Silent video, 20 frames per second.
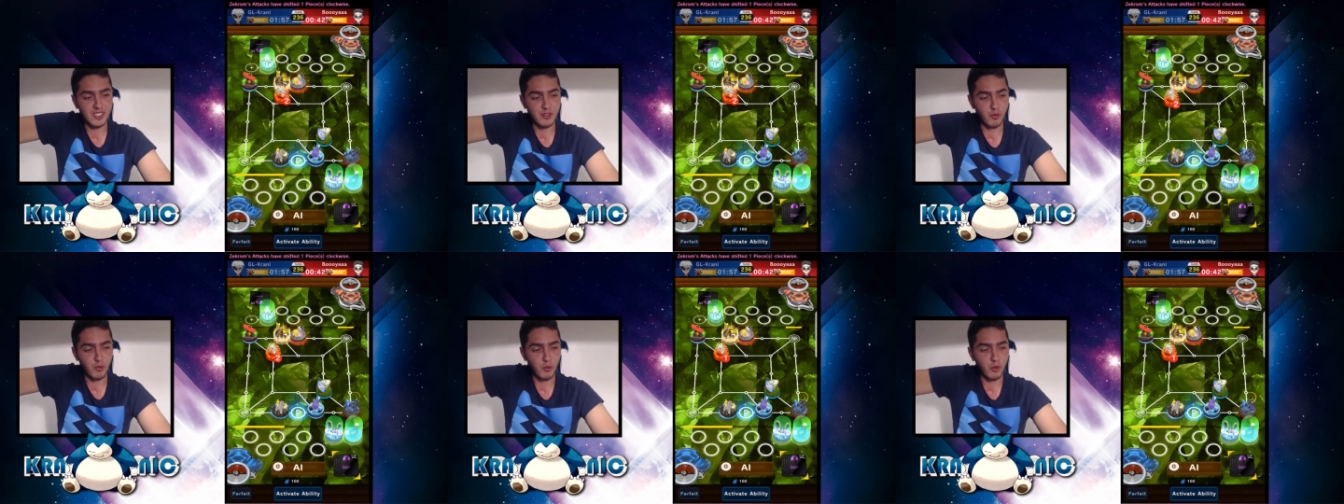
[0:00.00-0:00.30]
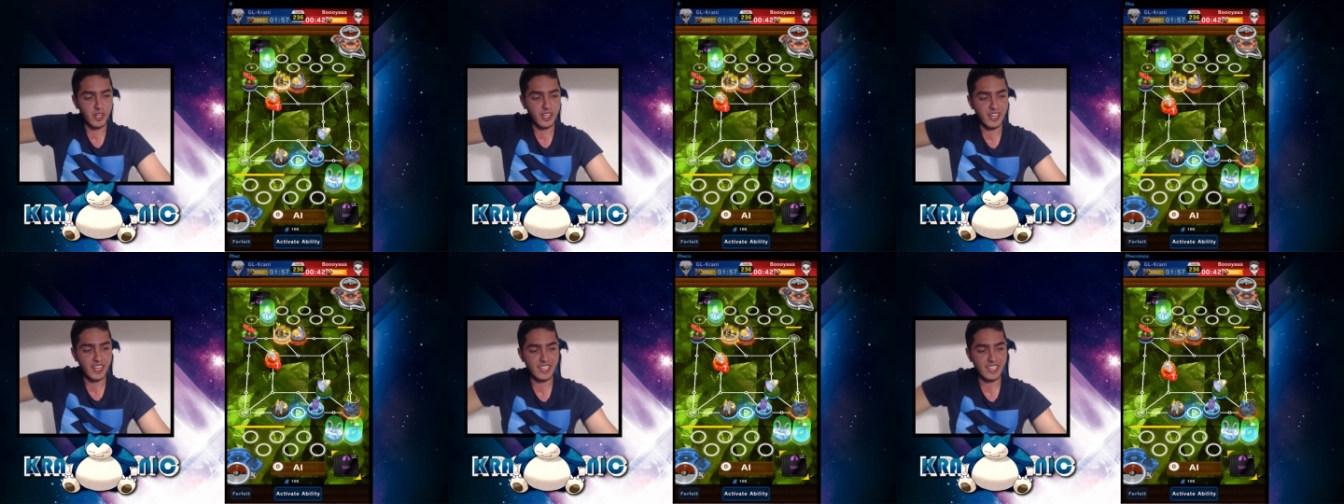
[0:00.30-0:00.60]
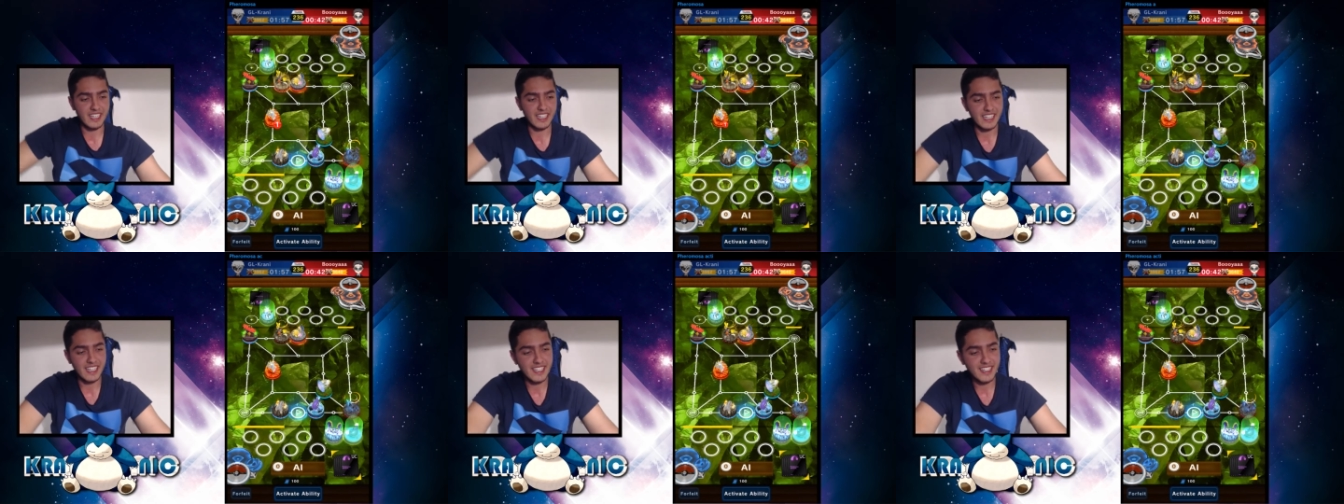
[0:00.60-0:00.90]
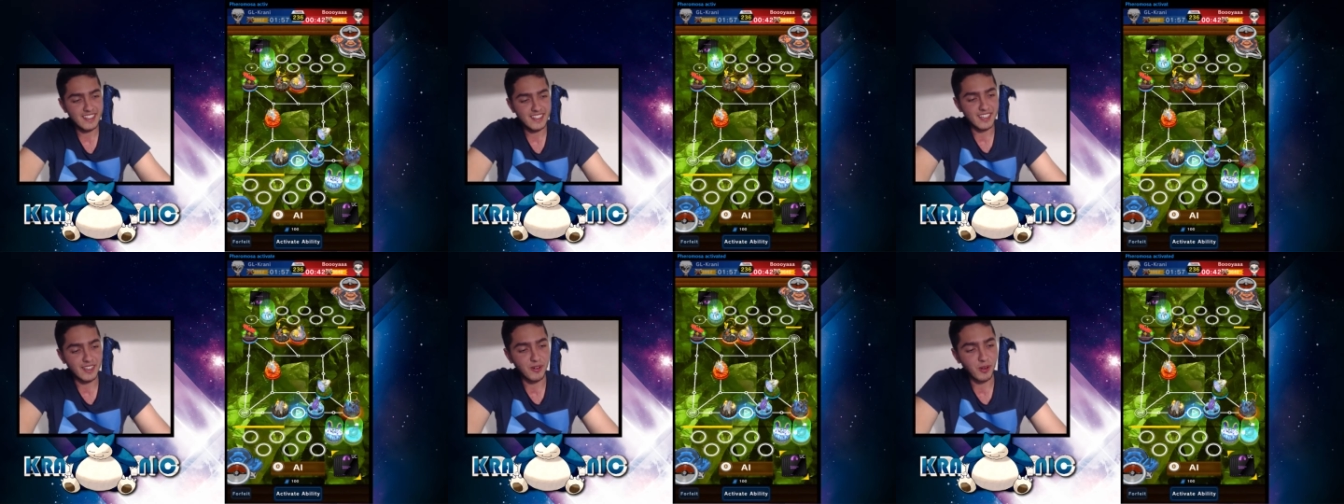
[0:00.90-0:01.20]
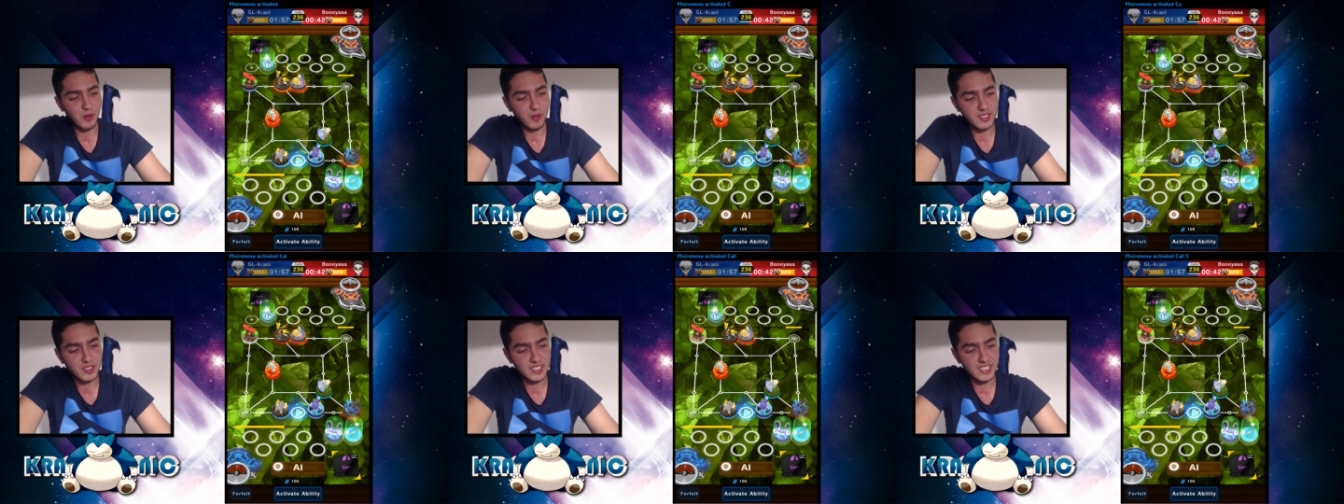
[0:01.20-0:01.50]
When I need the cool
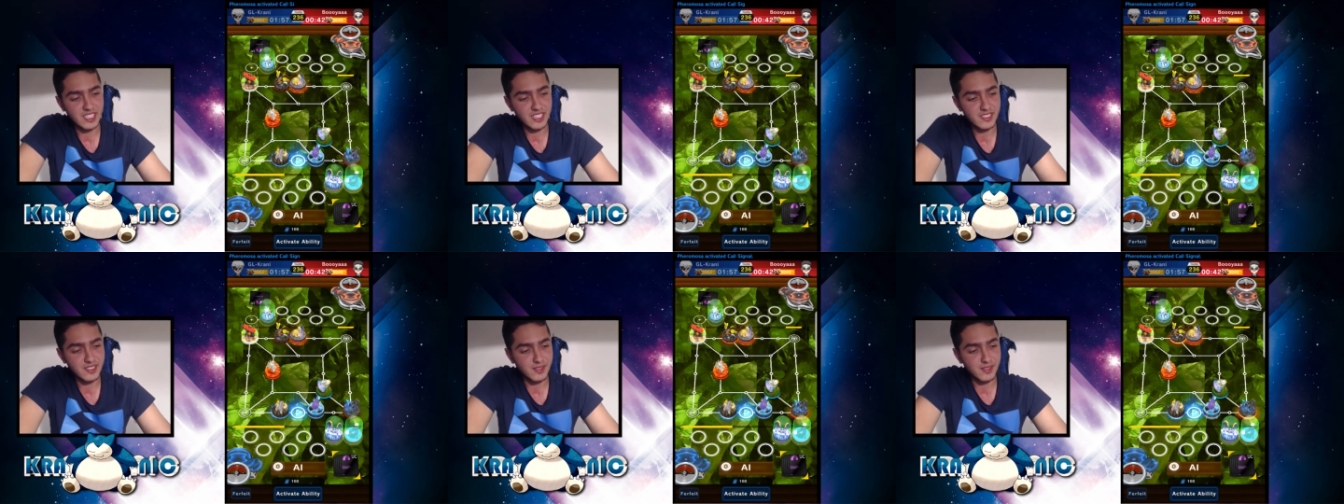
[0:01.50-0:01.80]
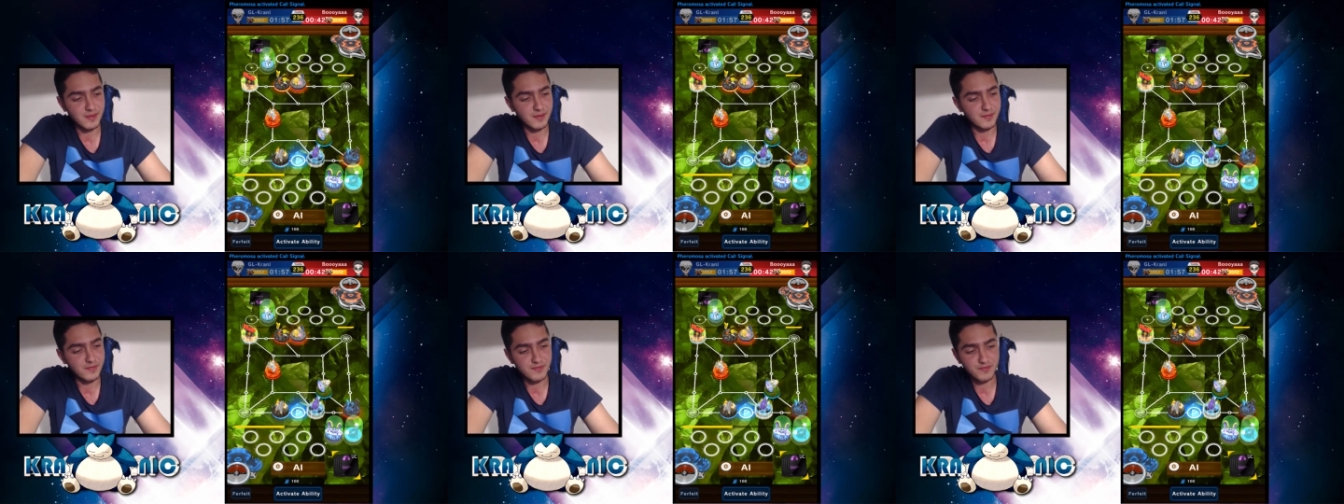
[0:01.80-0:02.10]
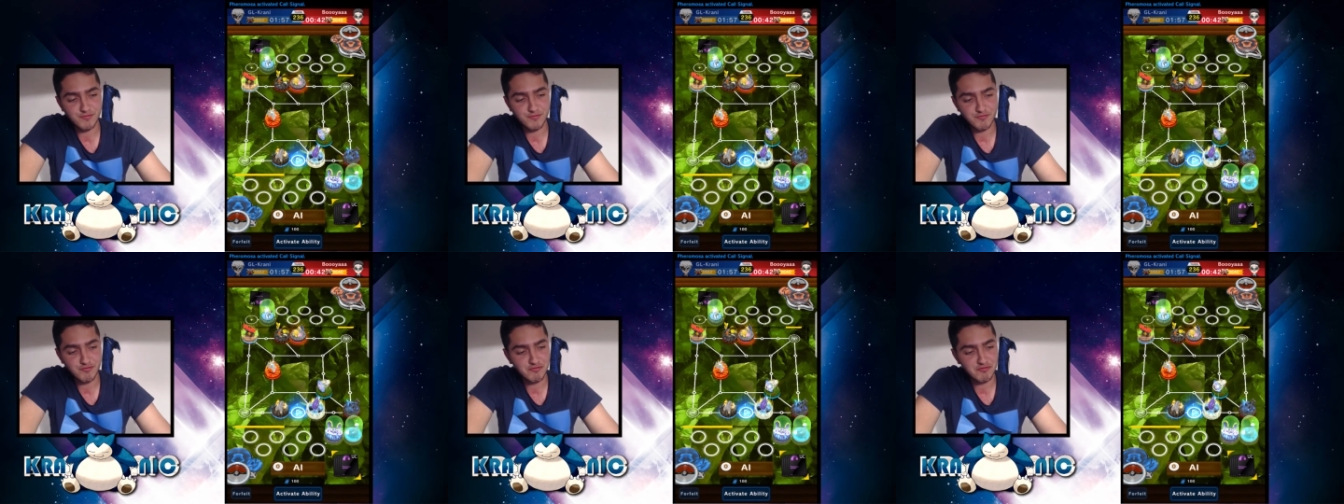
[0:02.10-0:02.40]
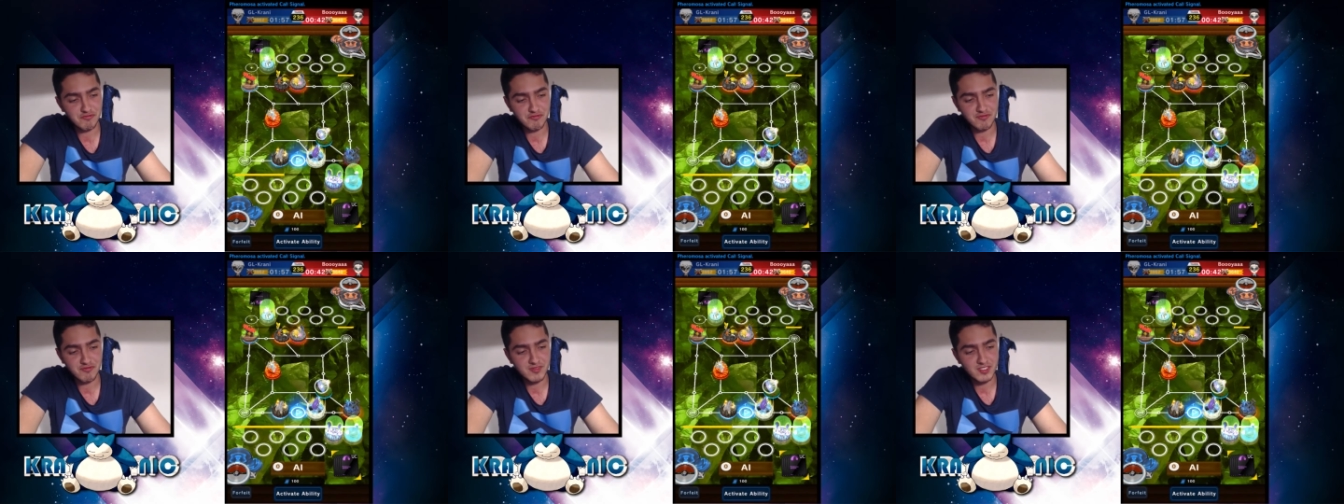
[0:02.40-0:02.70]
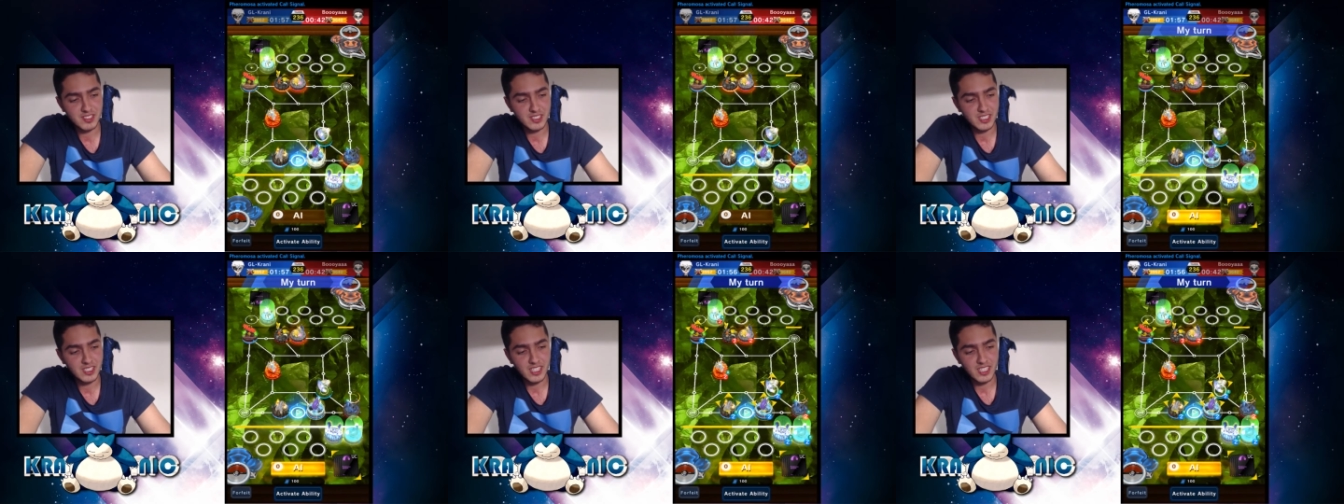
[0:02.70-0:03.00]
signal,
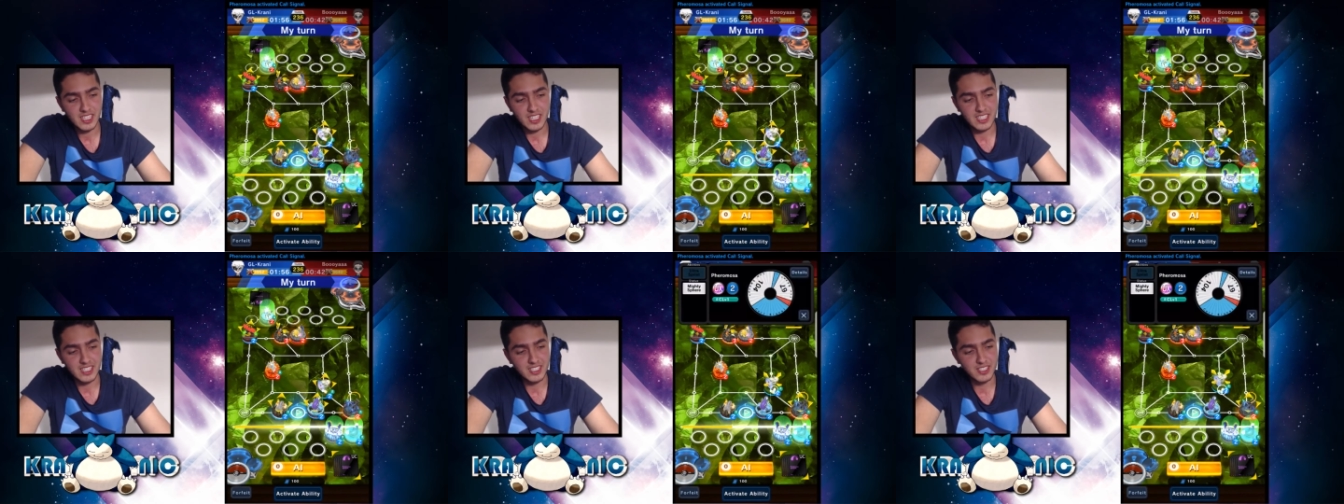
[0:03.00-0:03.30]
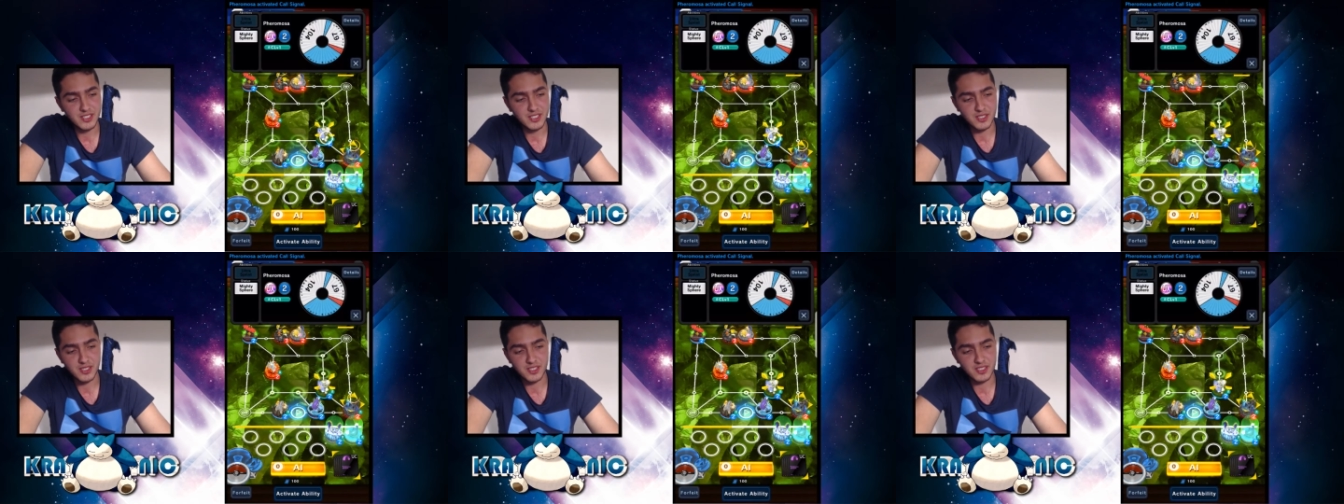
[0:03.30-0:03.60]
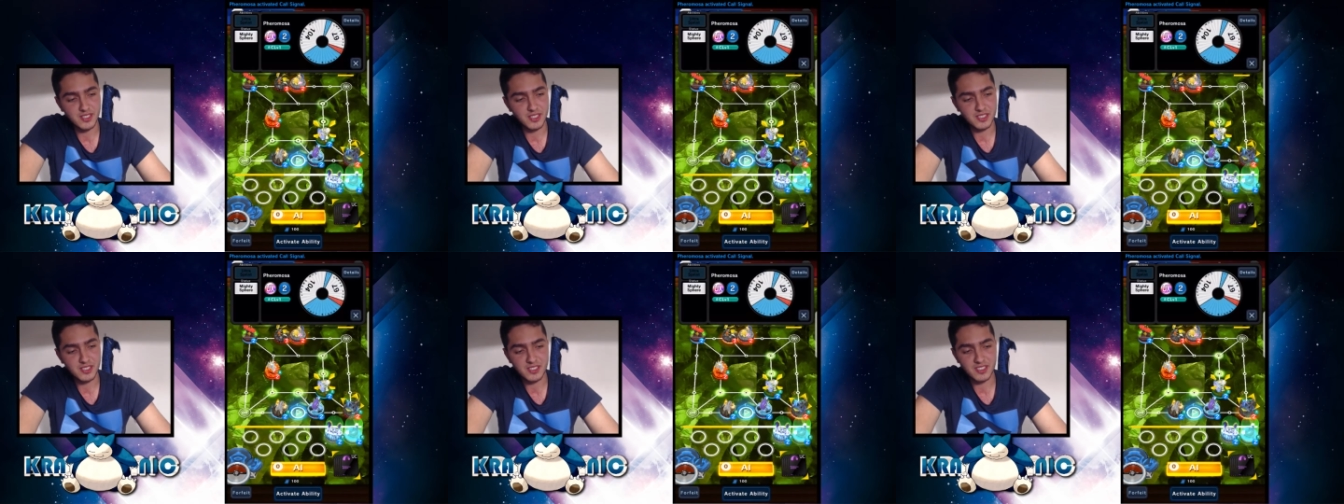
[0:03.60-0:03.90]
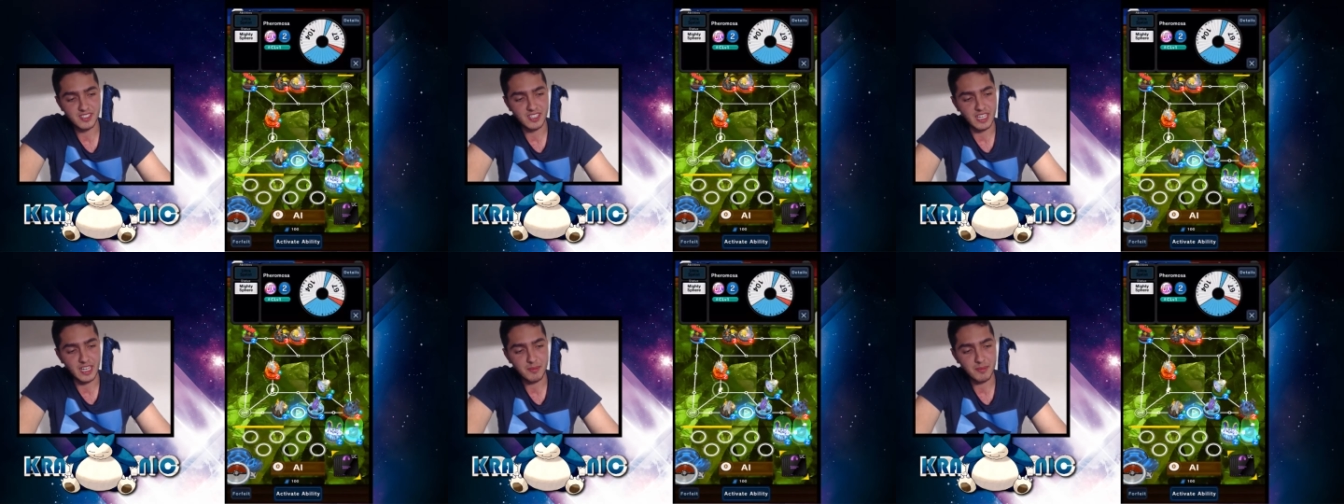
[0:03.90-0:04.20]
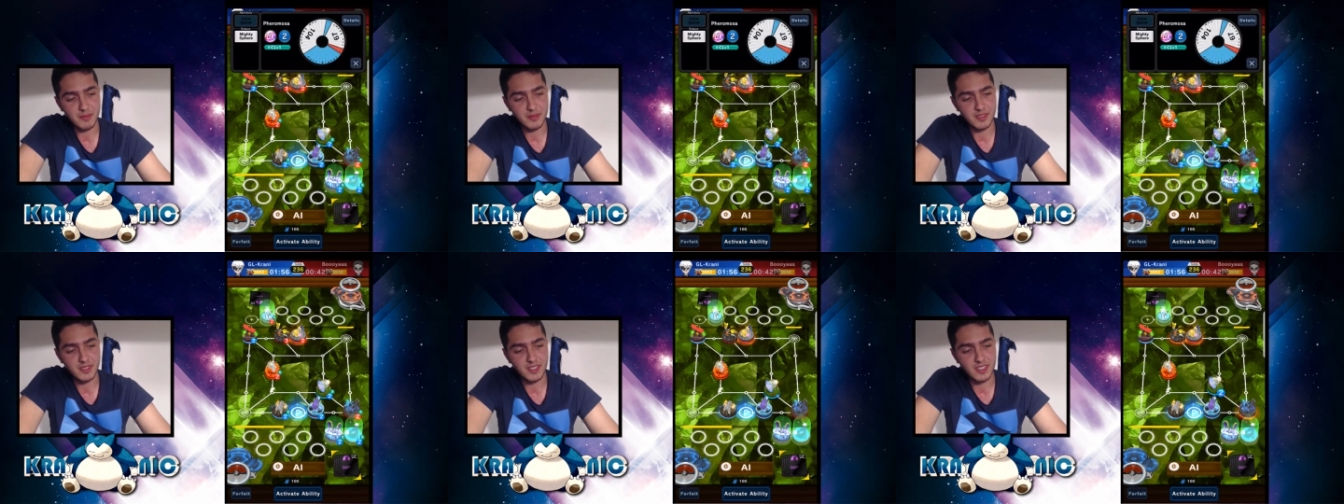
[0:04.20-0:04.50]
it just doesn't
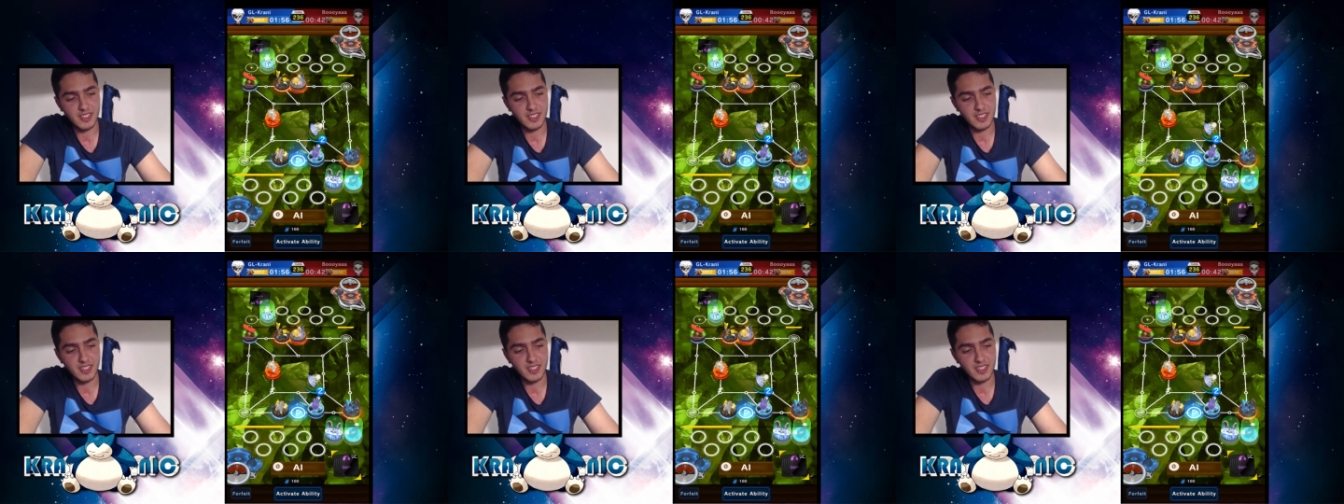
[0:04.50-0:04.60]
happen.